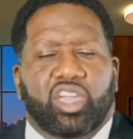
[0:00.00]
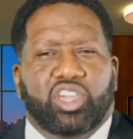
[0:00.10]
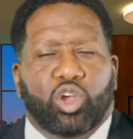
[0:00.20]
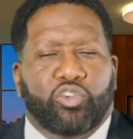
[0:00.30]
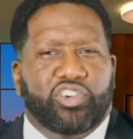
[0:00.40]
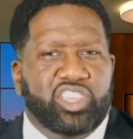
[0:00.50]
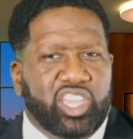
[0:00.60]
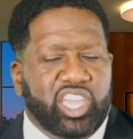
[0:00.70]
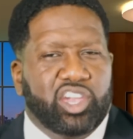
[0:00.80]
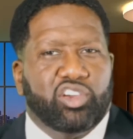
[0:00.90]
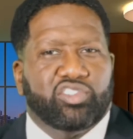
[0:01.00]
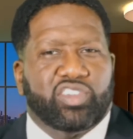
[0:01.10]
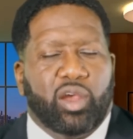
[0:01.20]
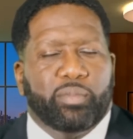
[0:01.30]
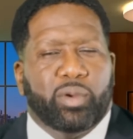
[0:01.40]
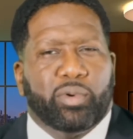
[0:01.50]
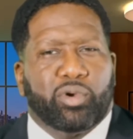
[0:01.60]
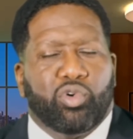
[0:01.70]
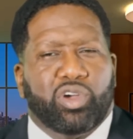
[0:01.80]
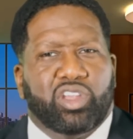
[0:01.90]
You know, for years, I remember
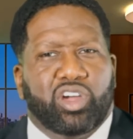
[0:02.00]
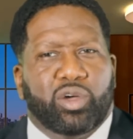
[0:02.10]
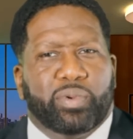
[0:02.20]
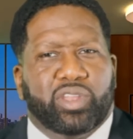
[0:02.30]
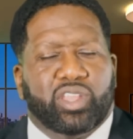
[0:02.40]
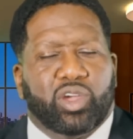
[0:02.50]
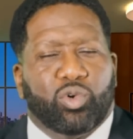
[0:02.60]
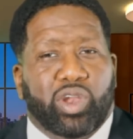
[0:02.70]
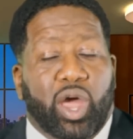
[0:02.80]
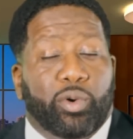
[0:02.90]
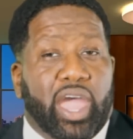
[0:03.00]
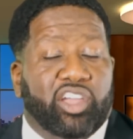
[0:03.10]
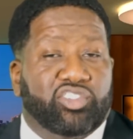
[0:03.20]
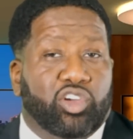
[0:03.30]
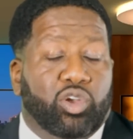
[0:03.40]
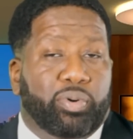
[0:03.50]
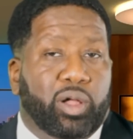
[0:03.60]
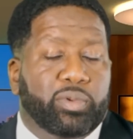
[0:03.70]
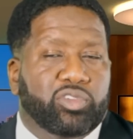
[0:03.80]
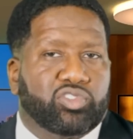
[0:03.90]
growing up and when I would actually go to
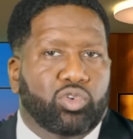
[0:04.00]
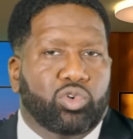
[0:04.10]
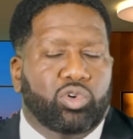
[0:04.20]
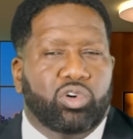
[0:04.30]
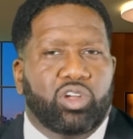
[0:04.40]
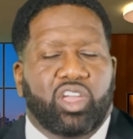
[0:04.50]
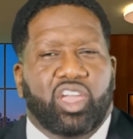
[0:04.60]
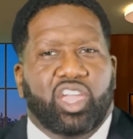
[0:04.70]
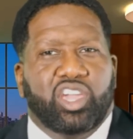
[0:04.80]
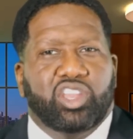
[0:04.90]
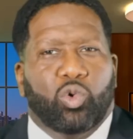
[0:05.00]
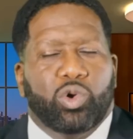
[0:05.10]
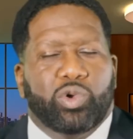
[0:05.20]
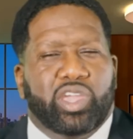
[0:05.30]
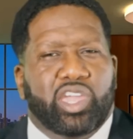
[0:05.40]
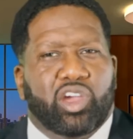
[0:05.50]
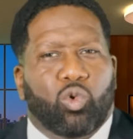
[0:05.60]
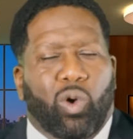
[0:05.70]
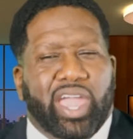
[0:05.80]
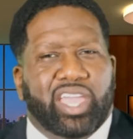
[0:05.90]
public school, you know, we would
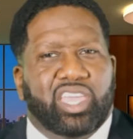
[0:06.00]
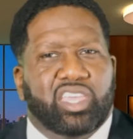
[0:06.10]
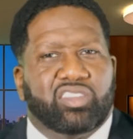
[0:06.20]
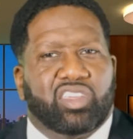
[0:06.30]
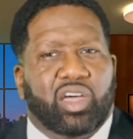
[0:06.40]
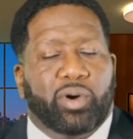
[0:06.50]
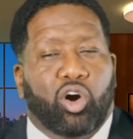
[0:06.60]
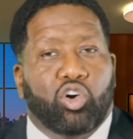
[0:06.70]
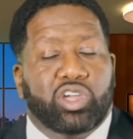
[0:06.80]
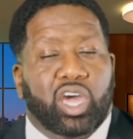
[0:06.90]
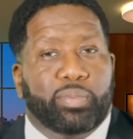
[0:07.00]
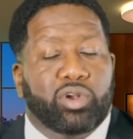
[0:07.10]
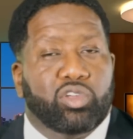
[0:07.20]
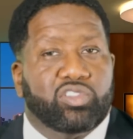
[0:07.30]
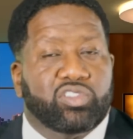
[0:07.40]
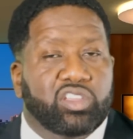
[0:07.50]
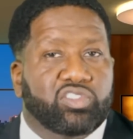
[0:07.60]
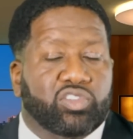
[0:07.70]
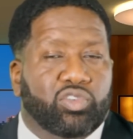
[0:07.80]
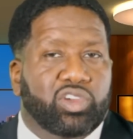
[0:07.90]
hear white kids talking about, oh, you got to put on
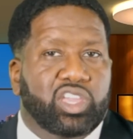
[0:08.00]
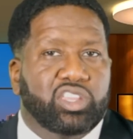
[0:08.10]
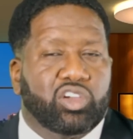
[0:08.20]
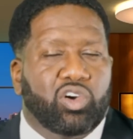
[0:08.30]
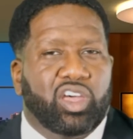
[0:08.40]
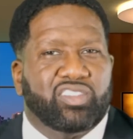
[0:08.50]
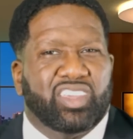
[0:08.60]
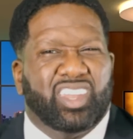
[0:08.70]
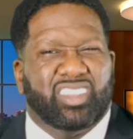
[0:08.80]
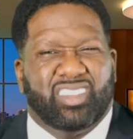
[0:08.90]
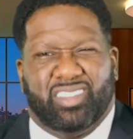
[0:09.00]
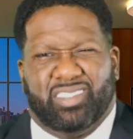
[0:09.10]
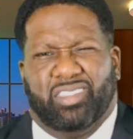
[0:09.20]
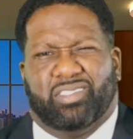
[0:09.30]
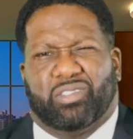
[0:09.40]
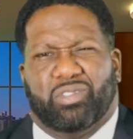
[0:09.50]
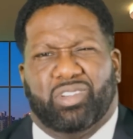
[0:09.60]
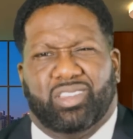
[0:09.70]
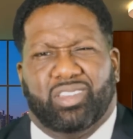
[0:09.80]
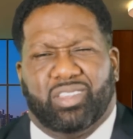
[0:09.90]
sunscreen to go outside. And I say,
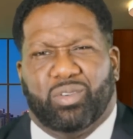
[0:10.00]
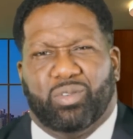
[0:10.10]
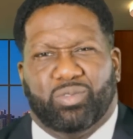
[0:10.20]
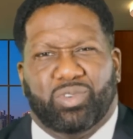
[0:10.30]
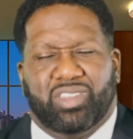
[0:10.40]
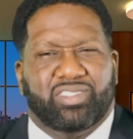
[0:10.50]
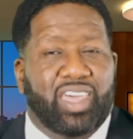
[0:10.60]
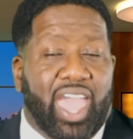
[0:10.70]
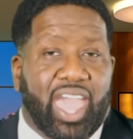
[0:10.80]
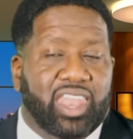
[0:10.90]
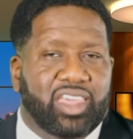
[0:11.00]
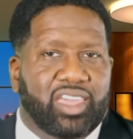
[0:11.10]
sunscreen? I'm like, what is that?